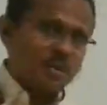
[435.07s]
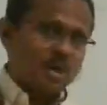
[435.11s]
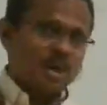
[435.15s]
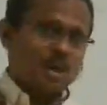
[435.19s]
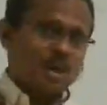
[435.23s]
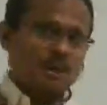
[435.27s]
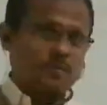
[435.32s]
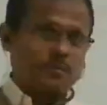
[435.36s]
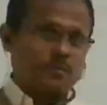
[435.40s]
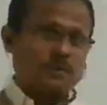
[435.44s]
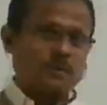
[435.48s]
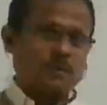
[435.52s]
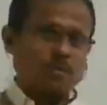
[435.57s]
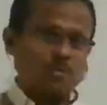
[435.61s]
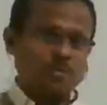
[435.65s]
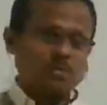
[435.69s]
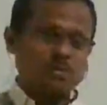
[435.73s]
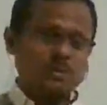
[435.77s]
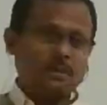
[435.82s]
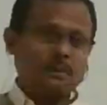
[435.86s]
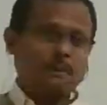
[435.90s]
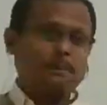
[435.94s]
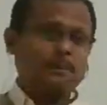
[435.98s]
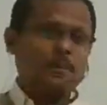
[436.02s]
of
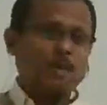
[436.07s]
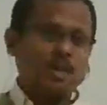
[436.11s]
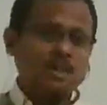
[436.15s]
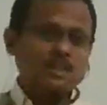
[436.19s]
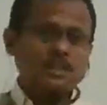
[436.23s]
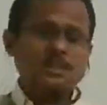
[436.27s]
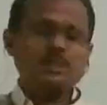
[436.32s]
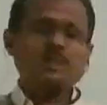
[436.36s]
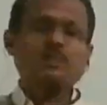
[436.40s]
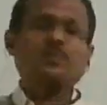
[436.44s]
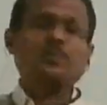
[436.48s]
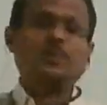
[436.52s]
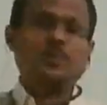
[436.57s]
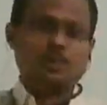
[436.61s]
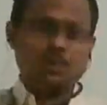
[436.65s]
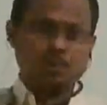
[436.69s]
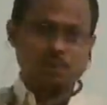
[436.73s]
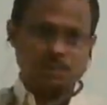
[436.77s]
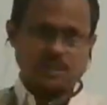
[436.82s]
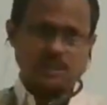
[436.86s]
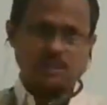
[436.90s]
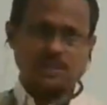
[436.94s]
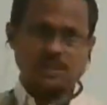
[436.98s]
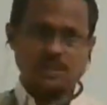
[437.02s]
the process of
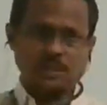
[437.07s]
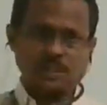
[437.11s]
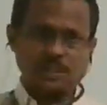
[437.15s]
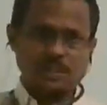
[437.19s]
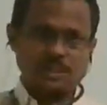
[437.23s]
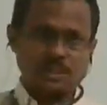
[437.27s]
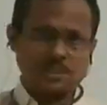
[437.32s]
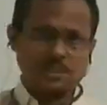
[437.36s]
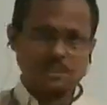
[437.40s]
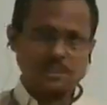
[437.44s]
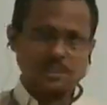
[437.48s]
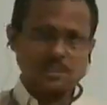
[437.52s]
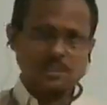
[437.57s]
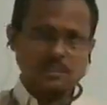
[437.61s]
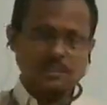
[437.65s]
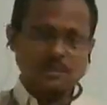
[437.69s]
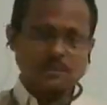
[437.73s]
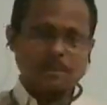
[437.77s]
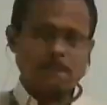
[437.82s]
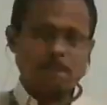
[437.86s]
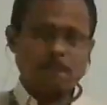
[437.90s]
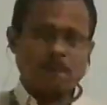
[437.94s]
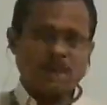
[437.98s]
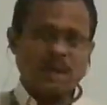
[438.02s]
photosynthesis
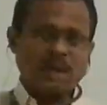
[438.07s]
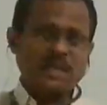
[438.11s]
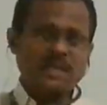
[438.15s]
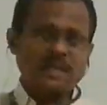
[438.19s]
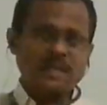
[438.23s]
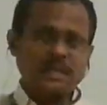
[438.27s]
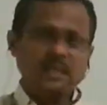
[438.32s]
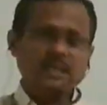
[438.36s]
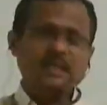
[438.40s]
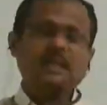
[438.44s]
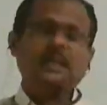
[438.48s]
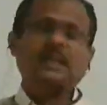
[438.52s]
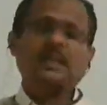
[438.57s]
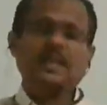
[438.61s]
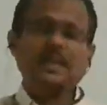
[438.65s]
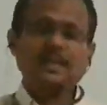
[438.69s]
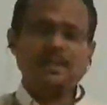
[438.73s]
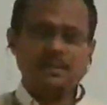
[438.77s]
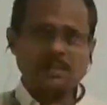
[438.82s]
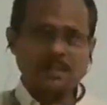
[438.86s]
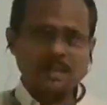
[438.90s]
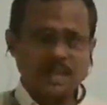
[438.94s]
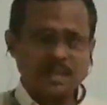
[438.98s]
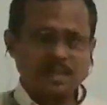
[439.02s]
by light
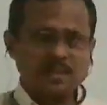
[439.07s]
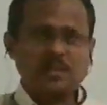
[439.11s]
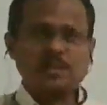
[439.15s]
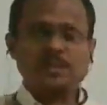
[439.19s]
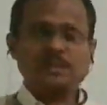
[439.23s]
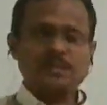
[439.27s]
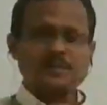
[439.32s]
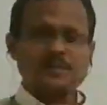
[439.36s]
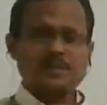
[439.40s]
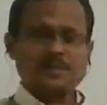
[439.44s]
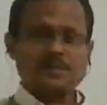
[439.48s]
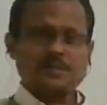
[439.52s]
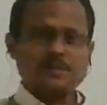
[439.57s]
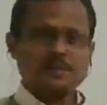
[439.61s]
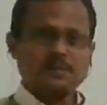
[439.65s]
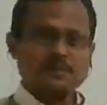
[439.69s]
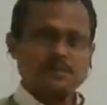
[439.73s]
reactions.